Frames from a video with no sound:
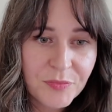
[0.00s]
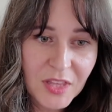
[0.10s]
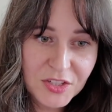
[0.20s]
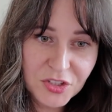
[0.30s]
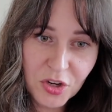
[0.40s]

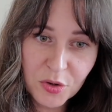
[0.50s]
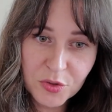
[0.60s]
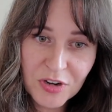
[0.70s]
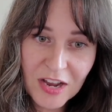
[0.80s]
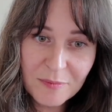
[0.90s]
Let's go
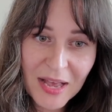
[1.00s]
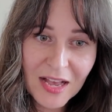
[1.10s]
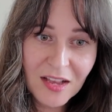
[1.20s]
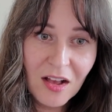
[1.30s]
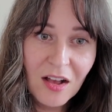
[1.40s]
drive
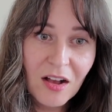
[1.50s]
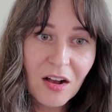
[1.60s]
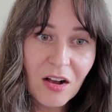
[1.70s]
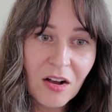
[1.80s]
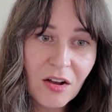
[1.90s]
back
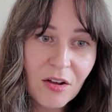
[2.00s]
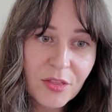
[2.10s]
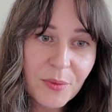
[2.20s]
all